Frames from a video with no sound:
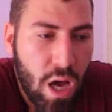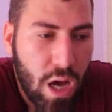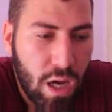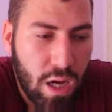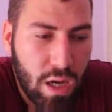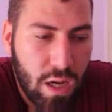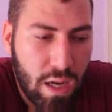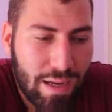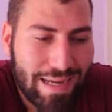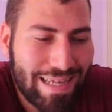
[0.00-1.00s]

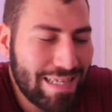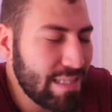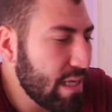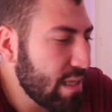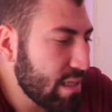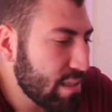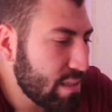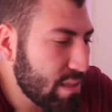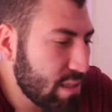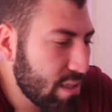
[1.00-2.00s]
how can I say
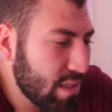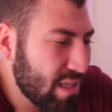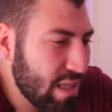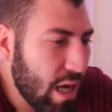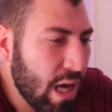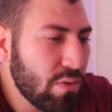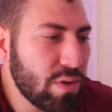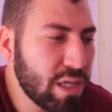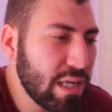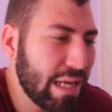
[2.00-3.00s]
this,
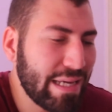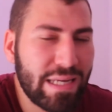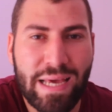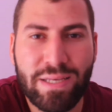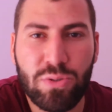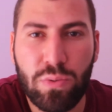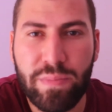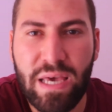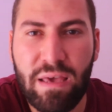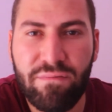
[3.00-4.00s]
our natural
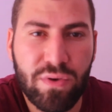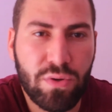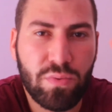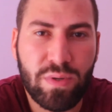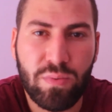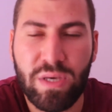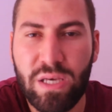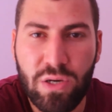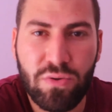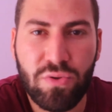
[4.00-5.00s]
behavior when we
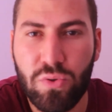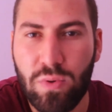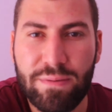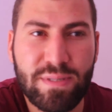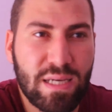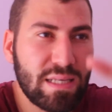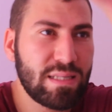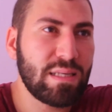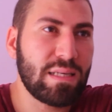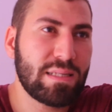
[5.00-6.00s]
go through
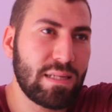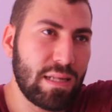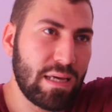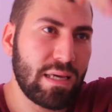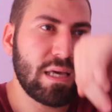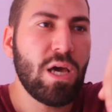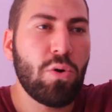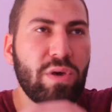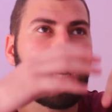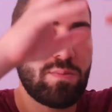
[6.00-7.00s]
websites is
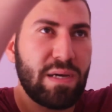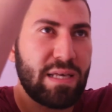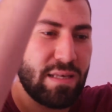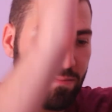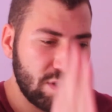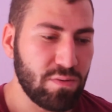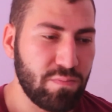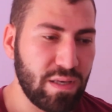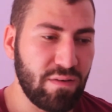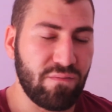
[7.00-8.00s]
we expect them to
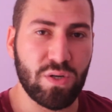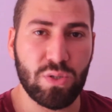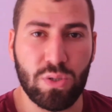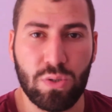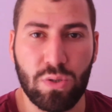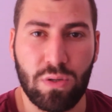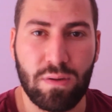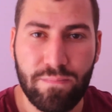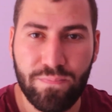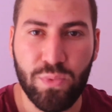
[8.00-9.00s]
be
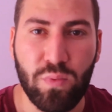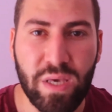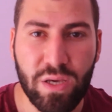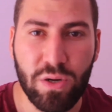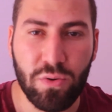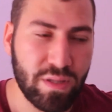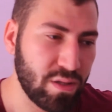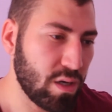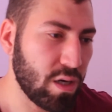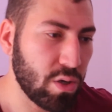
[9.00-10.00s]
vertical. We go
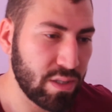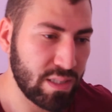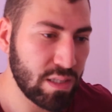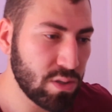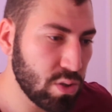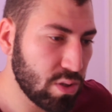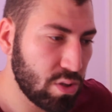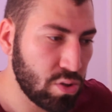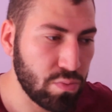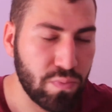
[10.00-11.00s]
with
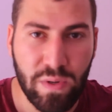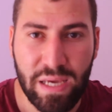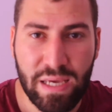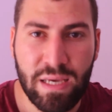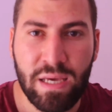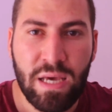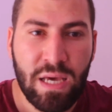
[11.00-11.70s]
horizontals to break